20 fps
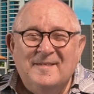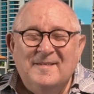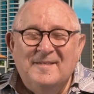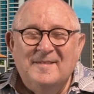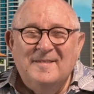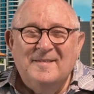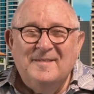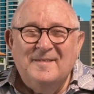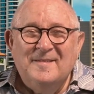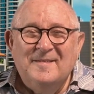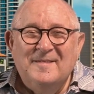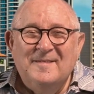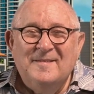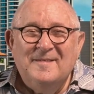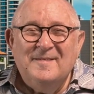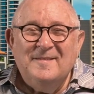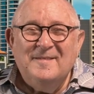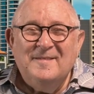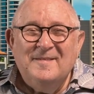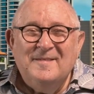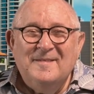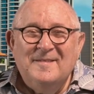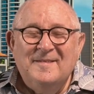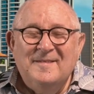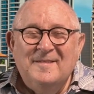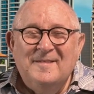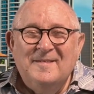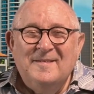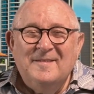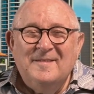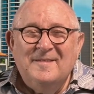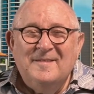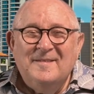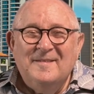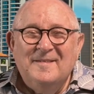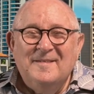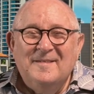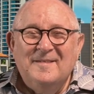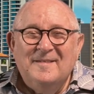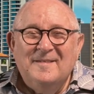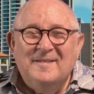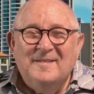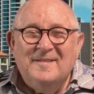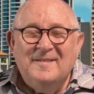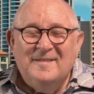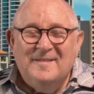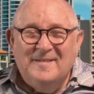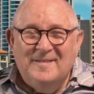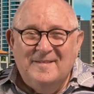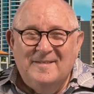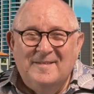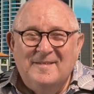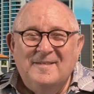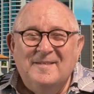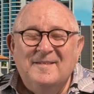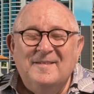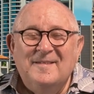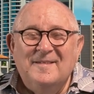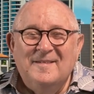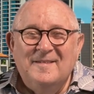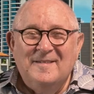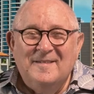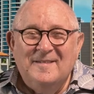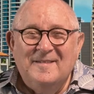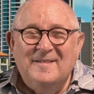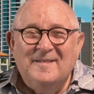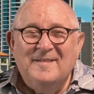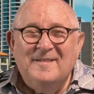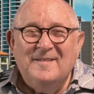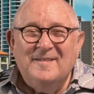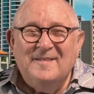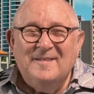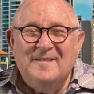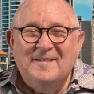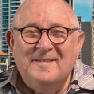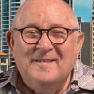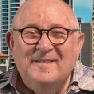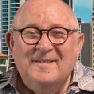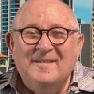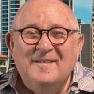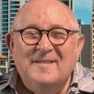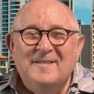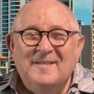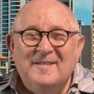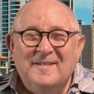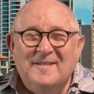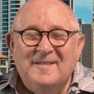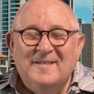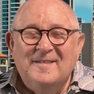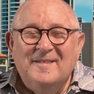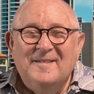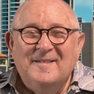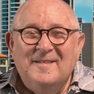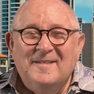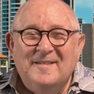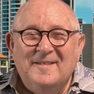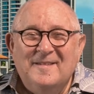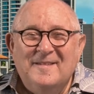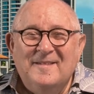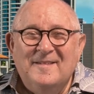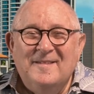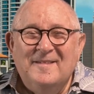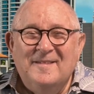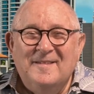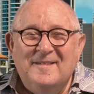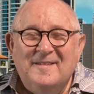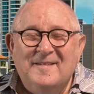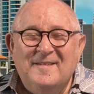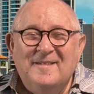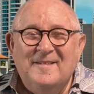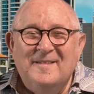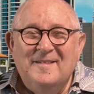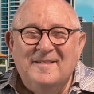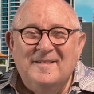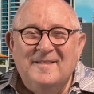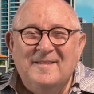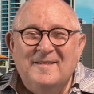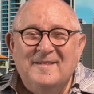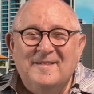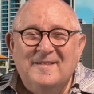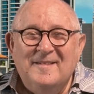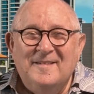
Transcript: The person shown says nothing.